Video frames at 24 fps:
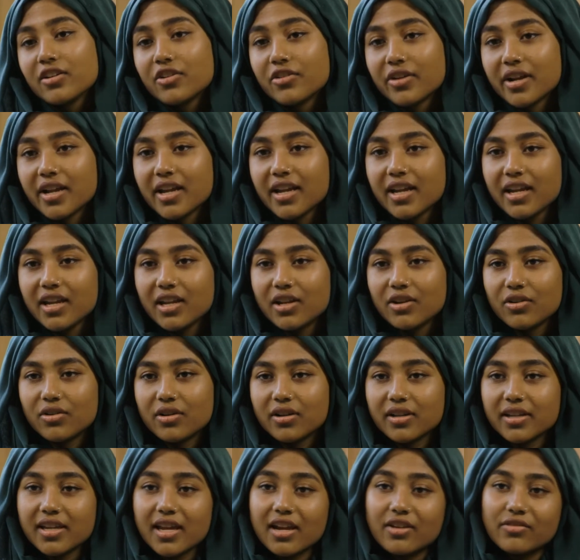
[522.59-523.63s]
grade or I'll
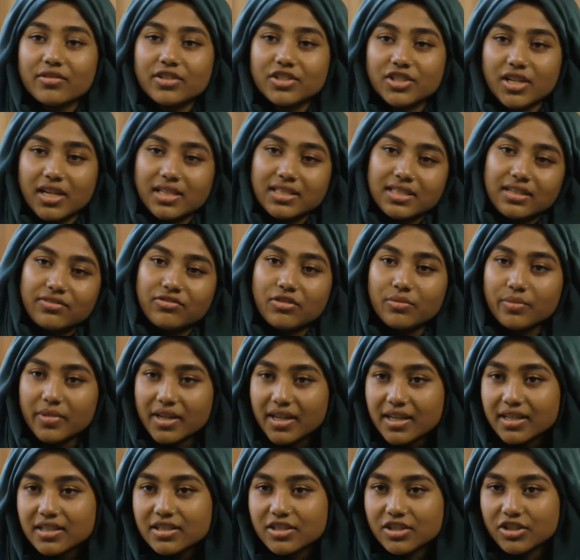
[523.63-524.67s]
get rejected from
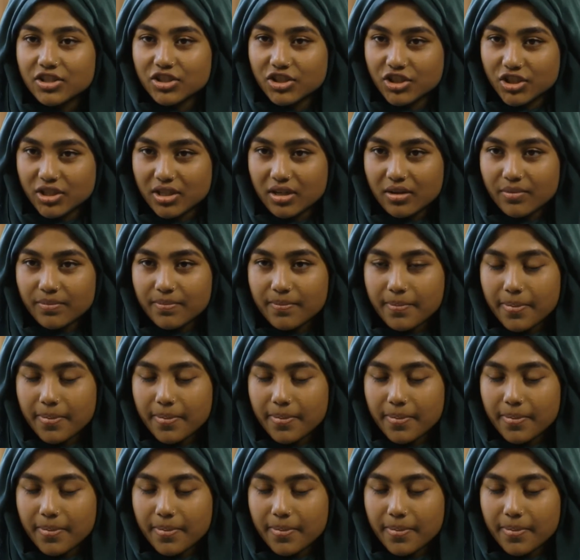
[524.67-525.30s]
an internship,